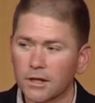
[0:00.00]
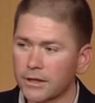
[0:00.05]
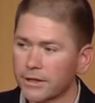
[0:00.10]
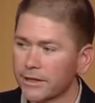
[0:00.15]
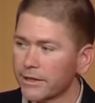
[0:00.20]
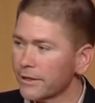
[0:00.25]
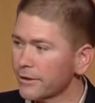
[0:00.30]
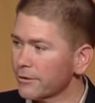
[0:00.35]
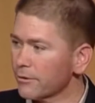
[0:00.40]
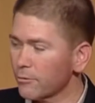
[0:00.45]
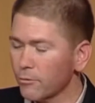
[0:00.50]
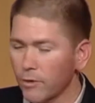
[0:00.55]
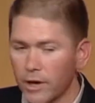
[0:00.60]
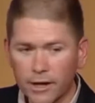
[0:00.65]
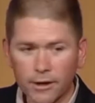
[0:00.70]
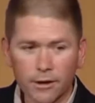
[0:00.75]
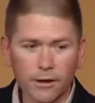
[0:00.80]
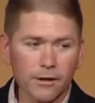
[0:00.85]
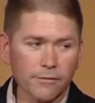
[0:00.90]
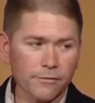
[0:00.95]
getting to
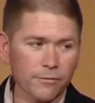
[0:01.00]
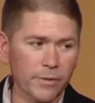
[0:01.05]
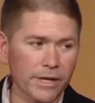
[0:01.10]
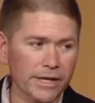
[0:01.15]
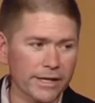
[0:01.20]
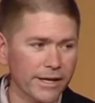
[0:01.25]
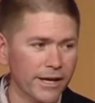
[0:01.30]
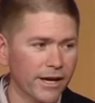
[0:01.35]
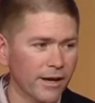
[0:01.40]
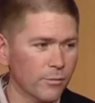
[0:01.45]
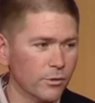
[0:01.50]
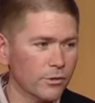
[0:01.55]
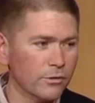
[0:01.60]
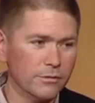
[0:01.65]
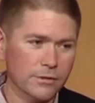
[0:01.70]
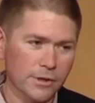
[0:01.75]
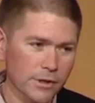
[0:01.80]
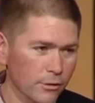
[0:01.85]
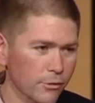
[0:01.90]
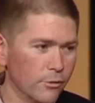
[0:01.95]
write off my cable.
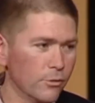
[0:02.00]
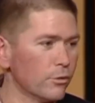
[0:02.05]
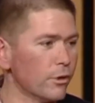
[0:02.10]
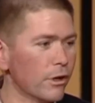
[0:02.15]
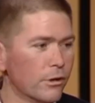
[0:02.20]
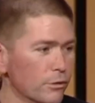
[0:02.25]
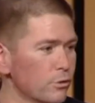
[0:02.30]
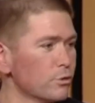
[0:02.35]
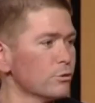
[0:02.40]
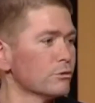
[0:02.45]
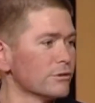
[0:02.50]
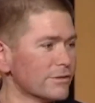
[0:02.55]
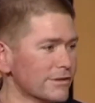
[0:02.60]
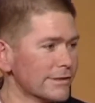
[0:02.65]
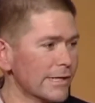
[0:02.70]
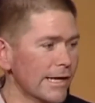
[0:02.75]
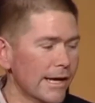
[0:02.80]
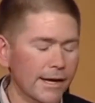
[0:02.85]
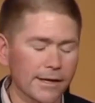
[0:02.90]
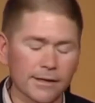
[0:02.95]
How cool is
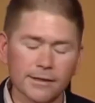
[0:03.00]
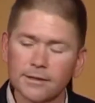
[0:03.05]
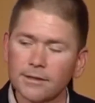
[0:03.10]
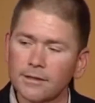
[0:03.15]
that?